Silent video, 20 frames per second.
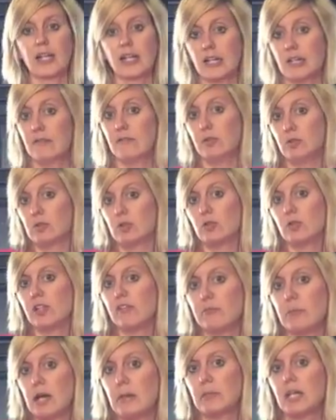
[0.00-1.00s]
If you do
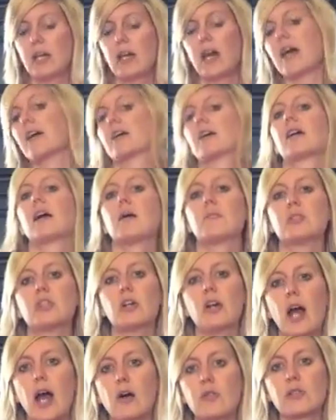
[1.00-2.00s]
live by me, I can come to your
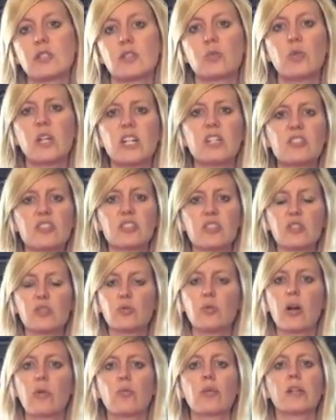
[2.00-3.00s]
house and we can just do
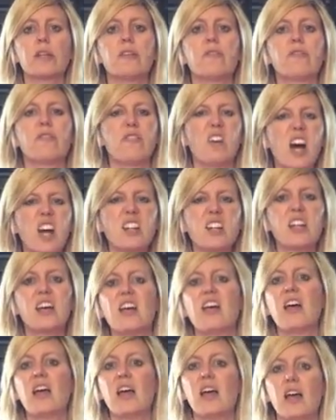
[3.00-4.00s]
a really fun
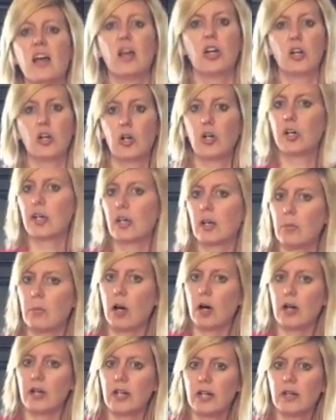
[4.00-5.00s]
cooking
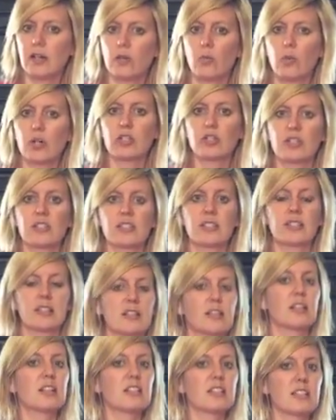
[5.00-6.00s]
party, which is
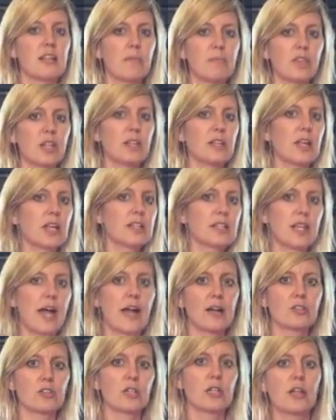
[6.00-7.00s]
something that's
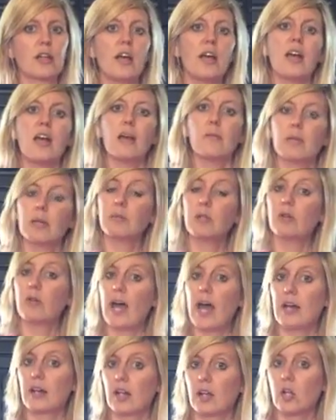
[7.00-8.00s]
actually, maybe you
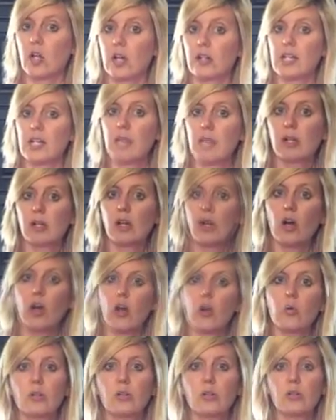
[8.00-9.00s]
had it a long time
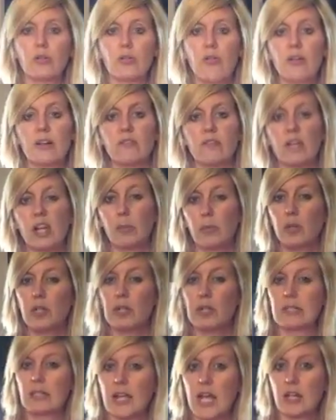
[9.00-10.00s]
ago and you thought of like
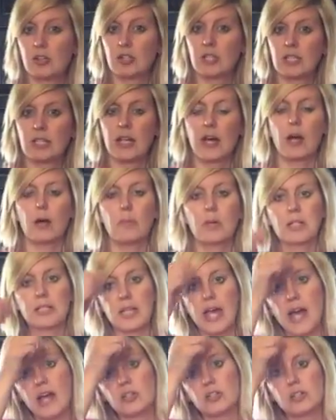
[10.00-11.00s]
presentation style, but it's
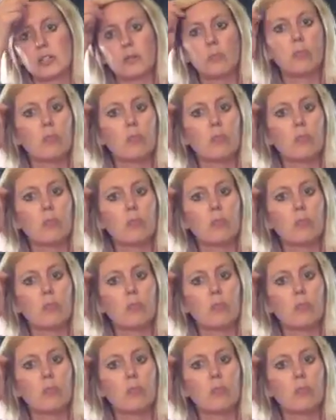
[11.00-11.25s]
actually